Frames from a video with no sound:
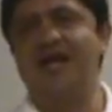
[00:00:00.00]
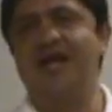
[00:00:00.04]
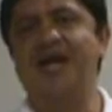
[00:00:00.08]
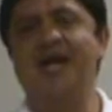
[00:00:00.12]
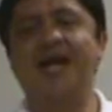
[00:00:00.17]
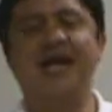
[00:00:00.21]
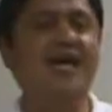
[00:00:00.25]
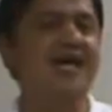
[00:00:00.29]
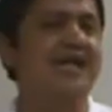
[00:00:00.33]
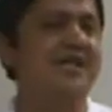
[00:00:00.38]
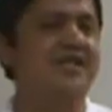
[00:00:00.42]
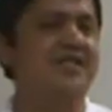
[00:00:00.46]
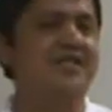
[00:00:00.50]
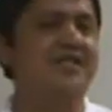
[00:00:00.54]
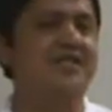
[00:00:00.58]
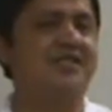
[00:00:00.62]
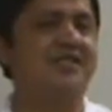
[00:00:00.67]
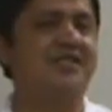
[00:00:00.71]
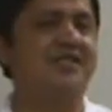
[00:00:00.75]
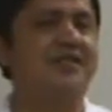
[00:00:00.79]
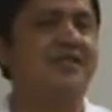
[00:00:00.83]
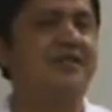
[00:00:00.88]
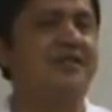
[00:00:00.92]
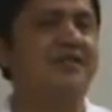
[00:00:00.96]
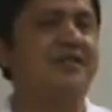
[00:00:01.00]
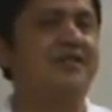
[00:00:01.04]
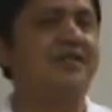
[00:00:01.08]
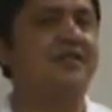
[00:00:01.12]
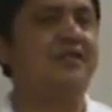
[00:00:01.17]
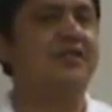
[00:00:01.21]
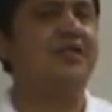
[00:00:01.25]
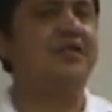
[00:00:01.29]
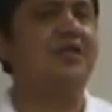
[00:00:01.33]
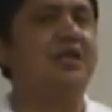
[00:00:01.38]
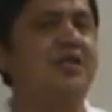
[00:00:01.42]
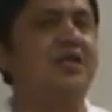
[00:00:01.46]
is
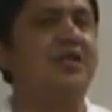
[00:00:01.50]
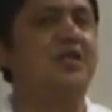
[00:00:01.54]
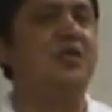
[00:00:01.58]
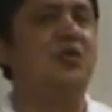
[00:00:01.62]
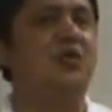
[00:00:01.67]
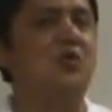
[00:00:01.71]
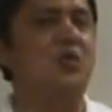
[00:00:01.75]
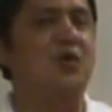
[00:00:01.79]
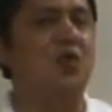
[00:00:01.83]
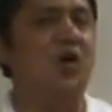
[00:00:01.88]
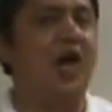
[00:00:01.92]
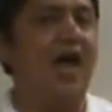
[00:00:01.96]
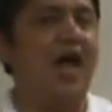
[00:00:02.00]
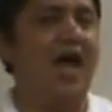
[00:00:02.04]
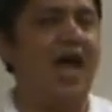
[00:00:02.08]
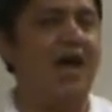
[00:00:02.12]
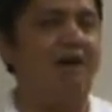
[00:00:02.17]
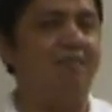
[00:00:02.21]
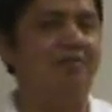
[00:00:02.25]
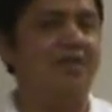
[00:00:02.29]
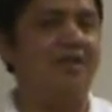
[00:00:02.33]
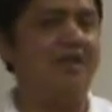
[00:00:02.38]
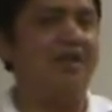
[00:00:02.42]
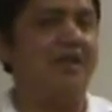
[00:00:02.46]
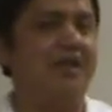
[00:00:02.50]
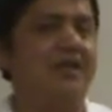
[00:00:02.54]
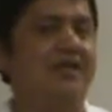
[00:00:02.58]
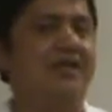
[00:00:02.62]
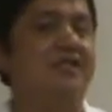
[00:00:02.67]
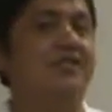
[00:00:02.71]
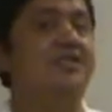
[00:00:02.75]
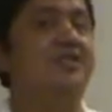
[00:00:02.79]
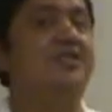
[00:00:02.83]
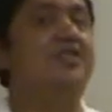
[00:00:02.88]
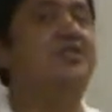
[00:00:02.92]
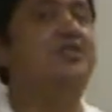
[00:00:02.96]
to help
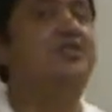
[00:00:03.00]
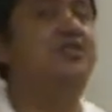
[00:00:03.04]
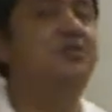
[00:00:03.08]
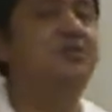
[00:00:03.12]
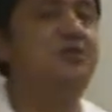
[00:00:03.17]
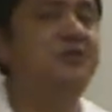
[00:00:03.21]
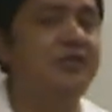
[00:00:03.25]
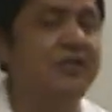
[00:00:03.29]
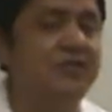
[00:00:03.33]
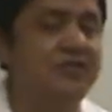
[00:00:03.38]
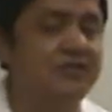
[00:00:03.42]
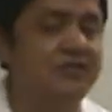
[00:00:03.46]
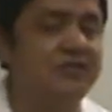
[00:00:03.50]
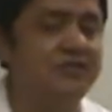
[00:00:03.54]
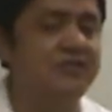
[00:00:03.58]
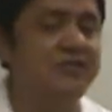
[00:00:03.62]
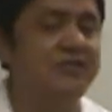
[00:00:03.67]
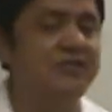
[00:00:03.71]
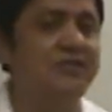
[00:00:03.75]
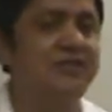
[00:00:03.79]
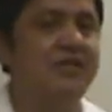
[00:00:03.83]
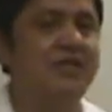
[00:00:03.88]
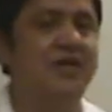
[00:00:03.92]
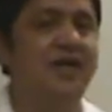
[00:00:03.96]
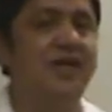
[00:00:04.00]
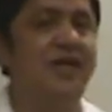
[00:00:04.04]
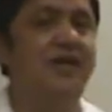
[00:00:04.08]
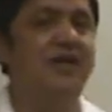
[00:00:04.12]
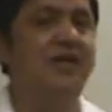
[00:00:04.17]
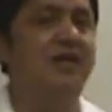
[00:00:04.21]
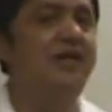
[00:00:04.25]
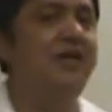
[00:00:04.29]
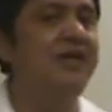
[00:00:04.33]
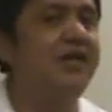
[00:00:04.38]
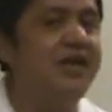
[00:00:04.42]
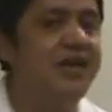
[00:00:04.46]
the students
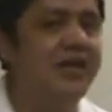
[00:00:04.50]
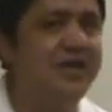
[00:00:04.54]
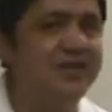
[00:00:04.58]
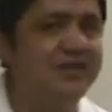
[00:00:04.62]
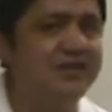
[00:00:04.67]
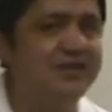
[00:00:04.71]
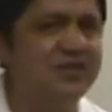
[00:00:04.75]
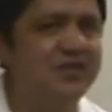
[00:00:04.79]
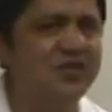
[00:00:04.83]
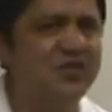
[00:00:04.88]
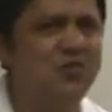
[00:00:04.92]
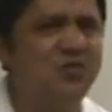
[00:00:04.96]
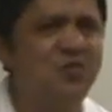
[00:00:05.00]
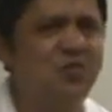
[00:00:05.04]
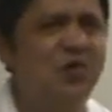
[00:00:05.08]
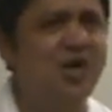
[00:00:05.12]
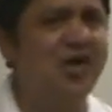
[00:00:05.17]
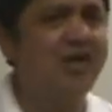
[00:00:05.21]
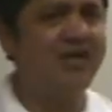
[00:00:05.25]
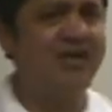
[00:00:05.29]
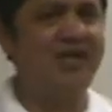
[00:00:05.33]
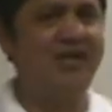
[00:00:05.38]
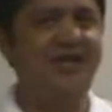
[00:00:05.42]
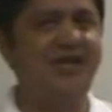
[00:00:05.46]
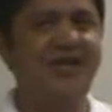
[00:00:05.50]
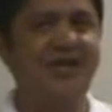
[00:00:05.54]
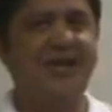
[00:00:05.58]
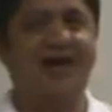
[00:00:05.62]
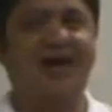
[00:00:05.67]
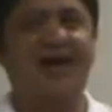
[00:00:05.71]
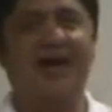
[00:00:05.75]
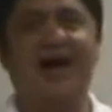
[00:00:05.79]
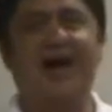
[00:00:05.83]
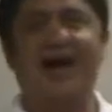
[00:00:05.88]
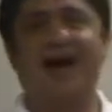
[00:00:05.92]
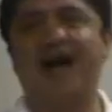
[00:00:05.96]
learn quickly
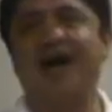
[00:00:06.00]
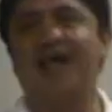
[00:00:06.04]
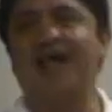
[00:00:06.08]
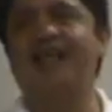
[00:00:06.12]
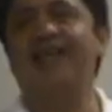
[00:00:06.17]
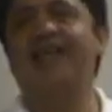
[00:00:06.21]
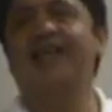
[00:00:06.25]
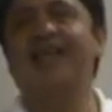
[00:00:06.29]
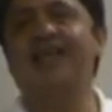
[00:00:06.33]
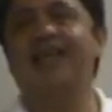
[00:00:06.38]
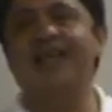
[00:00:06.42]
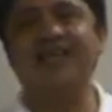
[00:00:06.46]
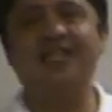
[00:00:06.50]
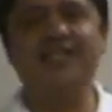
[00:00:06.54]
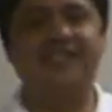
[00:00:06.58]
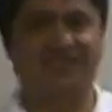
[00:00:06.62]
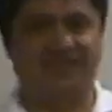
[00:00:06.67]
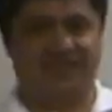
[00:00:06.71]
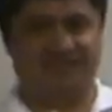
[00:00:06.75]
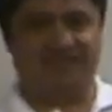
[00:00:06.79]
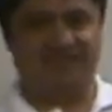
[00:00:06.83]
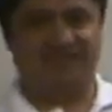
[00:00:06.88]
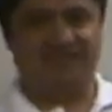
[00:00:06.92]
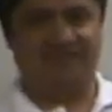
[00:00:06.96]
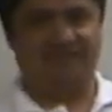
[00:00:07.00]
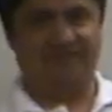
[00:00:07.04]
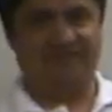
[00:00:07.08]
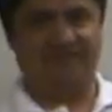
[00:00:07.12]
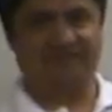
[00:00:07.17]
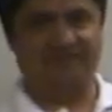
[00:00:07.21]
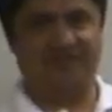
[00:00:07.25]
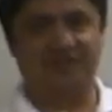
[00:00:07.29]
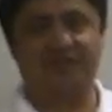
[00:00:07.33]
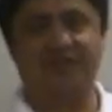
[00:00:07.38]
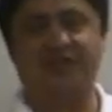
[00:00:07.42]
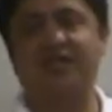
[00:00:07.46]
and easy.
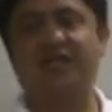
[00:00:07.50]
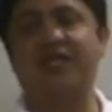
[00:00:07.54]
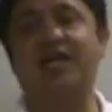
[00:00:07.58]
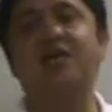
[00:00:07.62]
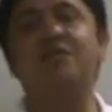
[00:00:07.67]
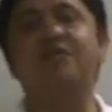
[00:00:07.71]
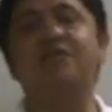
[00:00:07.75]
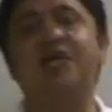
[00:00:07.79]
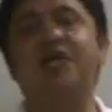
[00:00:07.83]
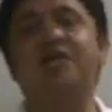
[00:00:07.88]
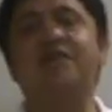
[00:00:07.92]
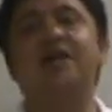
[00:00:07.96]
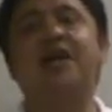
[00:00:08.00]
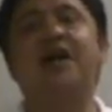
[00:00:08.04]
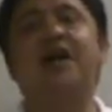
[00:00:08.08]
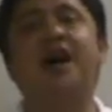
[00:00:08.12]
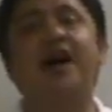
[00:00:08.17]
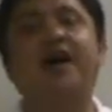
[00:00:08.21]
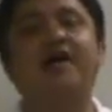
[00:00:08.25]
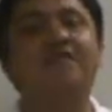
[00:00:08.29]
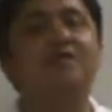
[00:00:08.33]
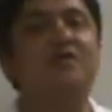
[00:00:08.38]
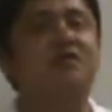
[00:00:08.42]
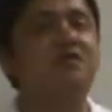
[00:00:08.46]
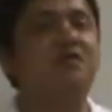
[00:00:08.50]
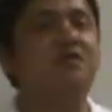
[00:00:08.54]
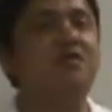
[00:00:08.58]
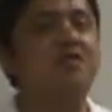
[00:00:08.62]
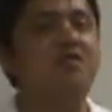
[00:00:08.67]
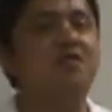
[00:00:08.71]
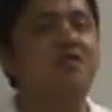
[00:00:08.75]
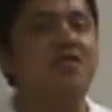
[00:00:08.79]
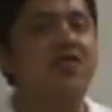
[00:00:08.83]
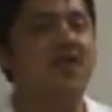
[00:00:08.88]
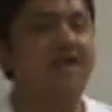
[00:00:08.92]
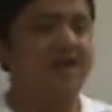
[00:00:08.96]
They don't even have to
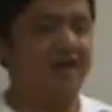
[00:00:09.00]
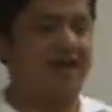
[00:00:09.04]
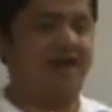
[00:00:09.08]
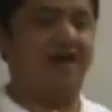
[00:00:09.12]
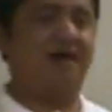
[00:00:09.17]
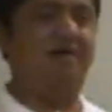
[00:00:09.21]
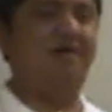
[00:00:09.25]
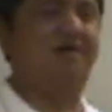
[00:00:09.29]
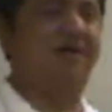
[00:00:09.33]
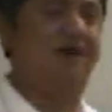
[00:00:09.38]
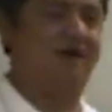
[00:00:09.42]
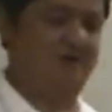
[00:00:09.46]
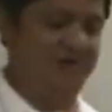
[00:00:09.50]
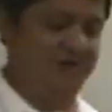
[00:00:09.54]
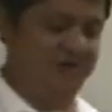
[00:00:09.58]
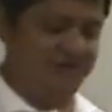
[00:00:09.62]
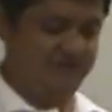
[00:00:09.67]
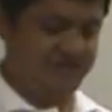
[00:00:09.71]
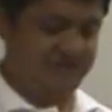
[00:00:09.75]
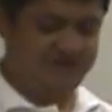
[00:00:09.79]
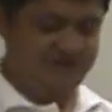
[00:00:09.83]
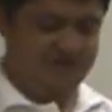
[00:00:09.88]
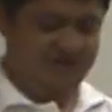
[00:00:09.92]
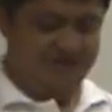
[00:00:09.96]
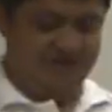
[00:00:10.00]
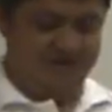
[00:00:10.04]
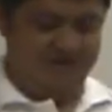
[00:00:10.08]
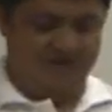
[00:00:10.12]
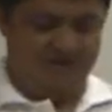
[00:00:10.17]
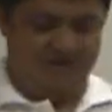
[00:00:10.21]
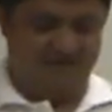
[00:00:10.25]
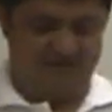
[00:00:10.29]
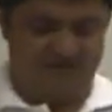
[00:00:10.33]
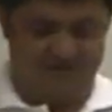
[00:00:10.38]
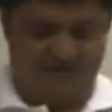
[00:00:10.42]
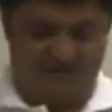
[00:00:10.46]
think about it. All